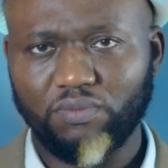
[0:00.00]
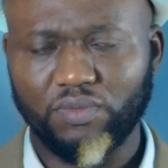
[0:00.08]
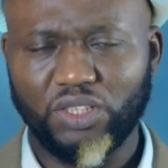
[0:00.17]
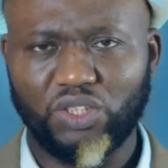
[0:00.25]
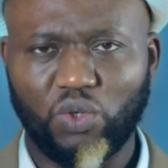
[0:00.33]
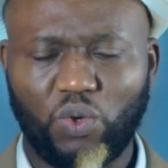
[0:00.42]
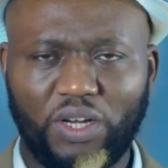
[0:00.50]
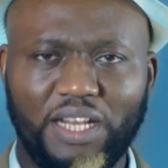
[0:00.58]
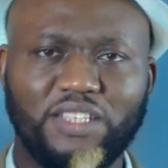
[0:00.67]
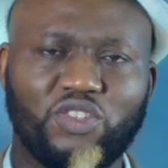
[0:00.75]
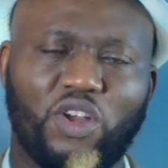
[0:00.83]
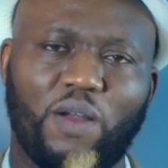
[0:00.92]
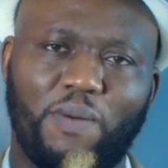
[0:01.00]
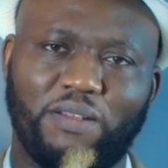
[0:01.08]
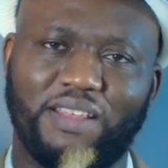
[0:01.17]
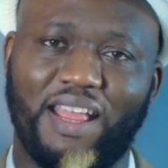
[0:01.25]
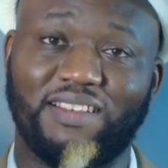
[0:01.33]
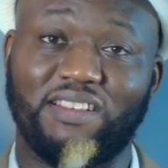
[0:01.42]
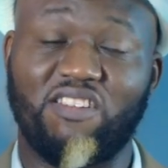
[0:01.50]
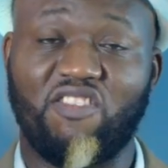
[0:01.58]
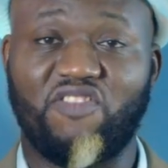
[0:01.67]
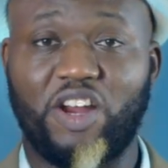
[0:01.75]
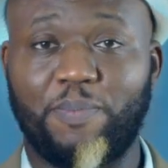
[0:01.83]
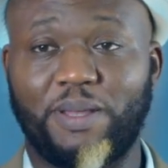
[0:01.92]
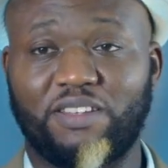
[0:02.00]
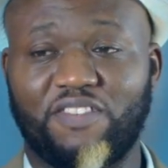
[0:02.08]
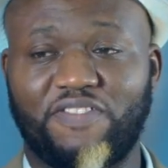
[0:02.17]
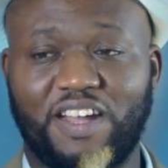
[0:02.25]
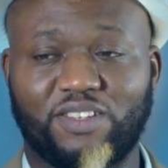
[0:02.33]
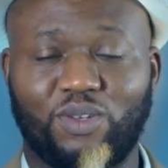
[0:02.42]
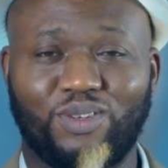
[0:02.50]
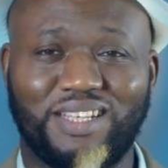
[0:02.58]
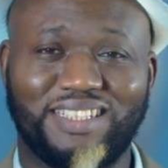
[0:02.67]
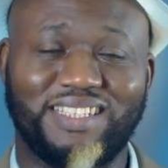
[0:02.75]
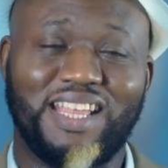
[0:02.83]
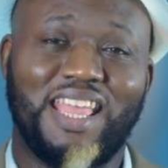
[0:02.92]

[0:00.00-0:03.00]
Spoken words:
So let's talk about the external environmental factors that